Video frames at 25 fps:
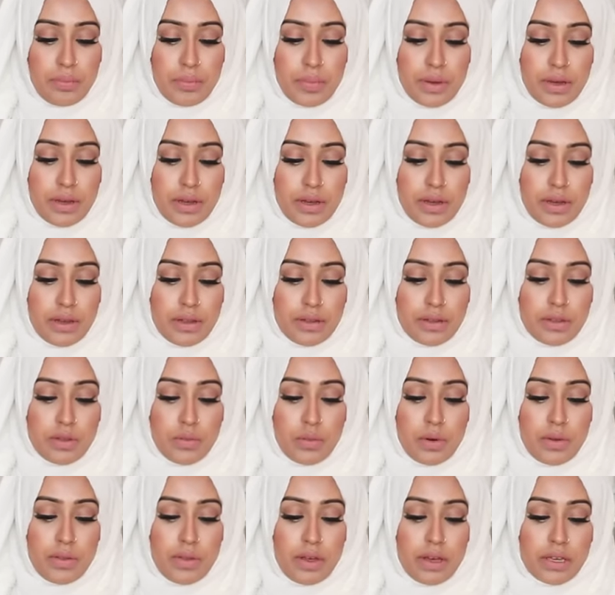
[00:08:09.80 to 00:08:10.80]
but the
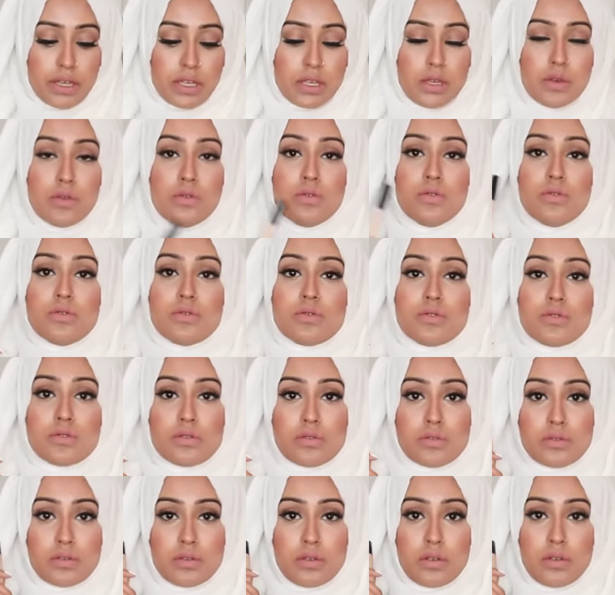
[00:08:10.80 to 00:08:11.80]
one that I use
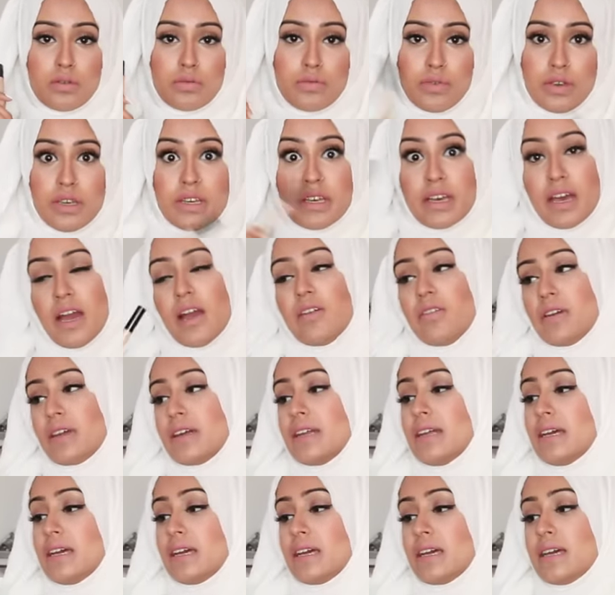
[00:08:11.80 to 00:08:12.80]

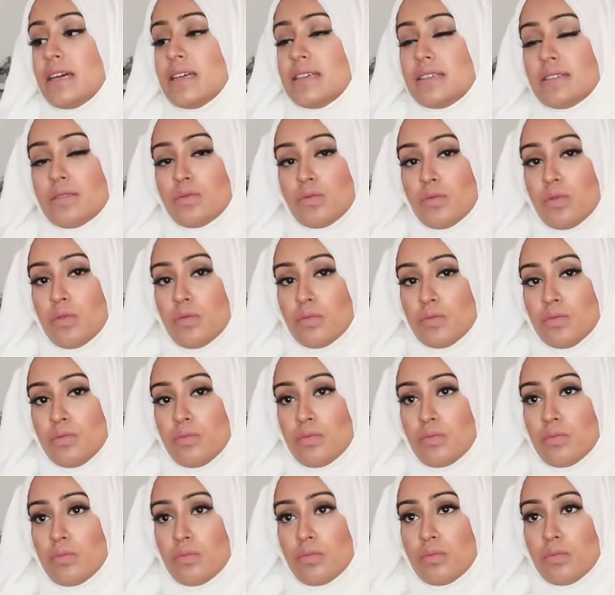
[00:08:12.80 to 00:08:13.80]
reoccurringly, is the Warm,
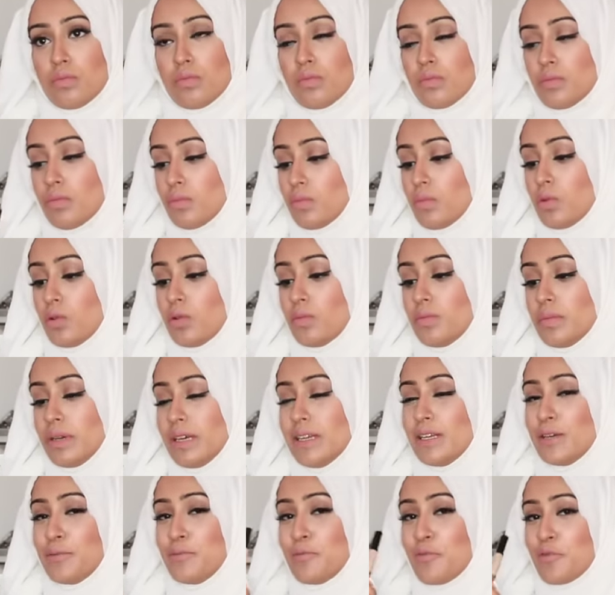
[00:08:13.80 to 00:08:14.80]
warm
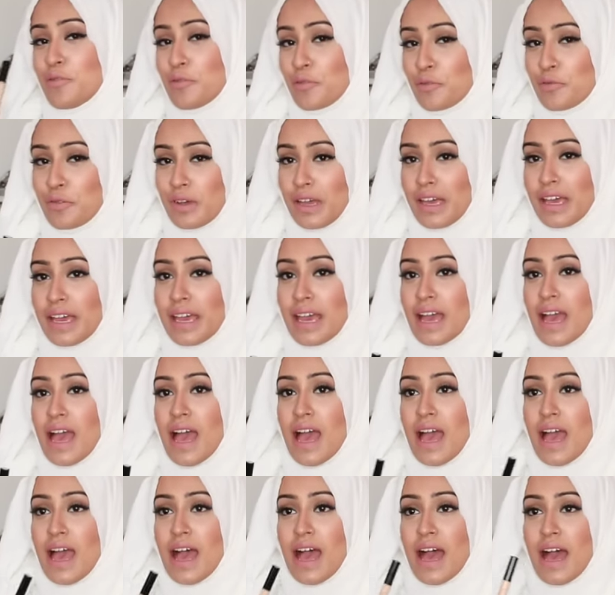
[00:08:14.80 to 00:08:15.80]
Medium 3
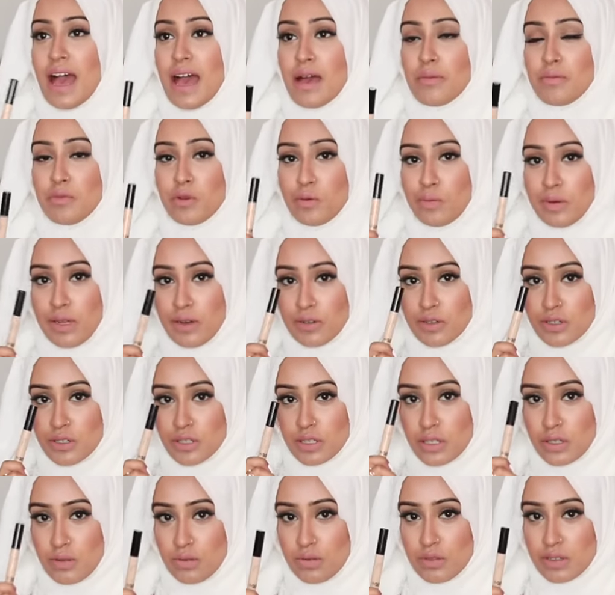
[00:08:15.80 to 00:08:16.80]
um, normally I'll
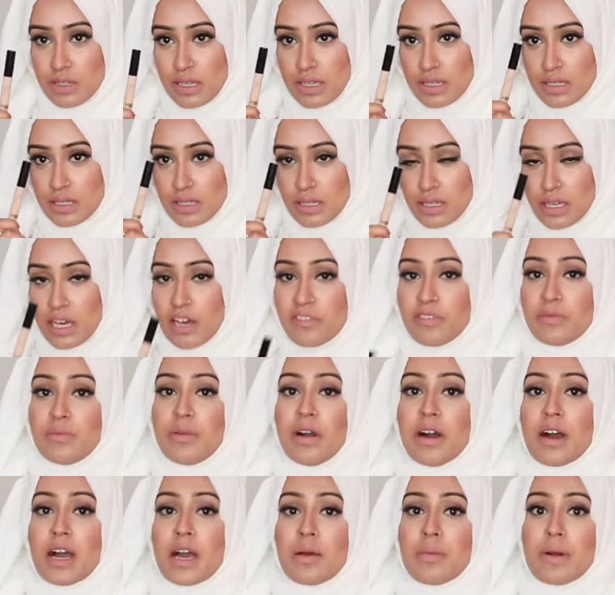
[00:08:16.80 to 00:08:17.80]
just use this to cover
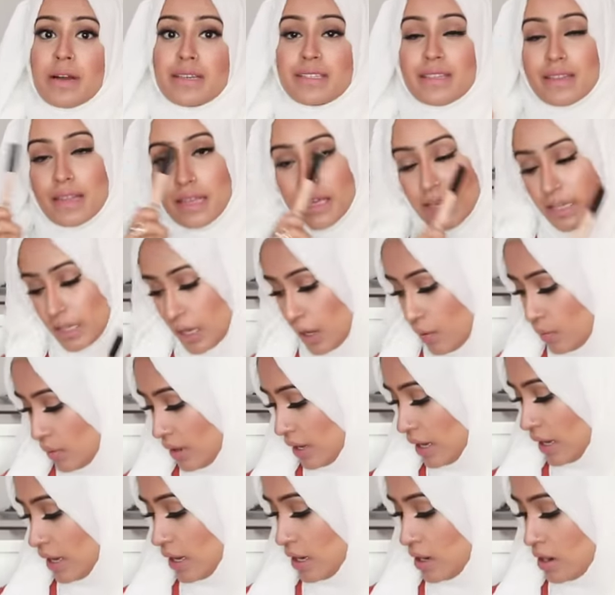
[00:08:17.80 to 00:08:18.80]
my eye bags and then go
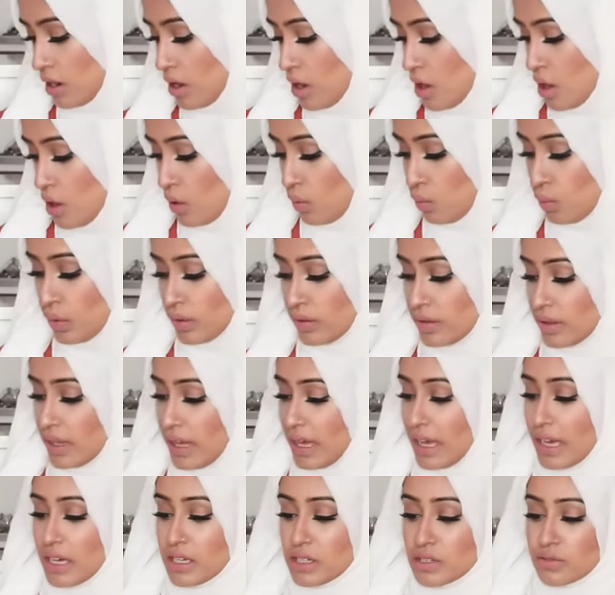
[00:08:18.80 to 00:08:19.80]
in with
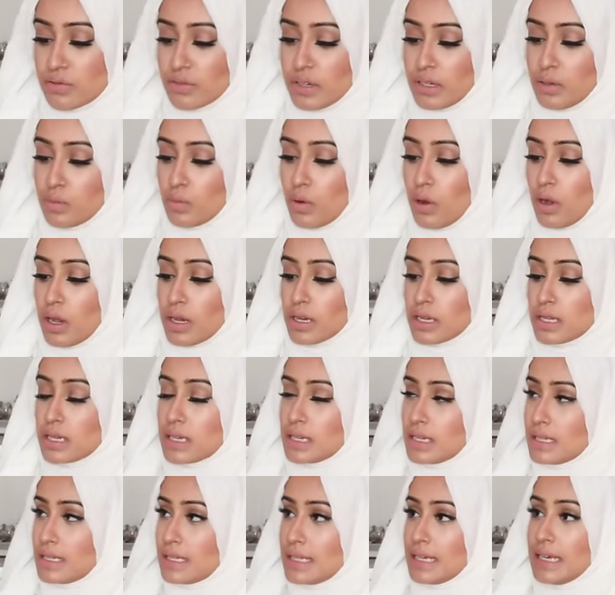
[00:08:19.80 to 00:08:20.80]
the Age Rewind
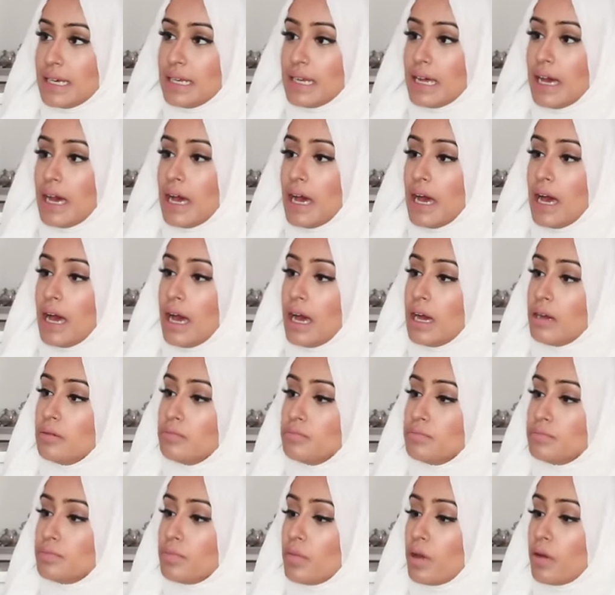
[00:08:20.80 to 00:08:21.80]
concealer
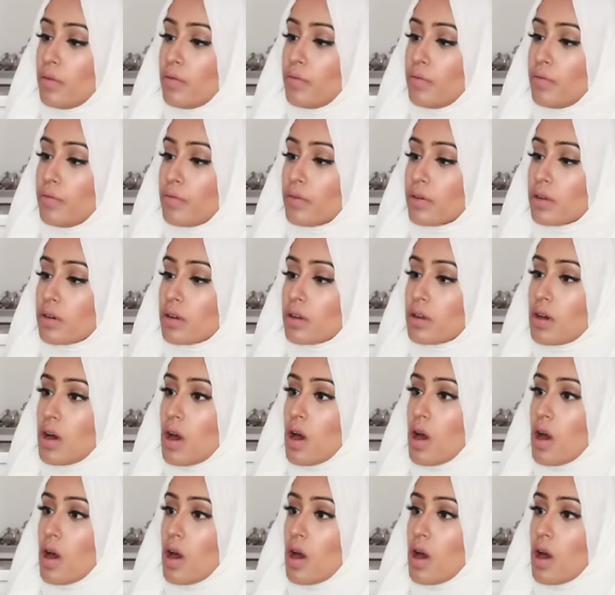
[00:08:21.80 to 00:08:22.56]
um, from